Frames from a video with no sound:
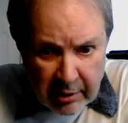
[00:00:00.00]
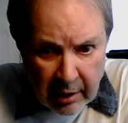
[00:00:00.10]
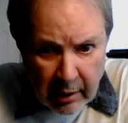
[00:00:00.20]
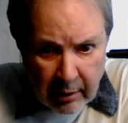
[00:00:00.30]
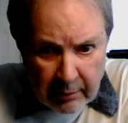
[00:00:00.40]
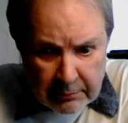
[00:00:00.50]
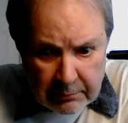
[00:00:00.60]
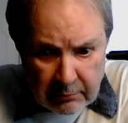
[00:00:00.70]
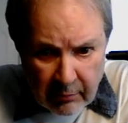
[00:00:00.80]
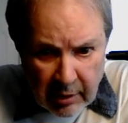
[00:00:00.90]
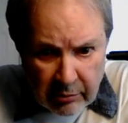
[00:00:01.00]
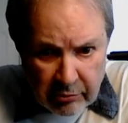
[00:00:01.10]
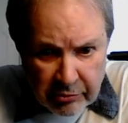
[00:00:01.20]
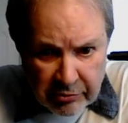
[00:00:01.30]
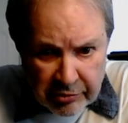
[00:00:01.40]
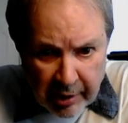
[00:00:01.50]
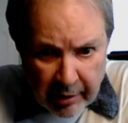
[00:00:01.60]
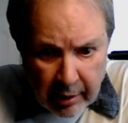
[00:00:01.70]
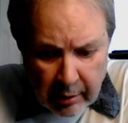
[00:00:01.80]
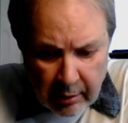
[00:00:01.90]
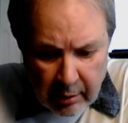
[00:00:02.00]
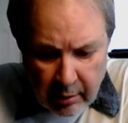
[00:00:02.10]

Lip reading: day. This is Jerry.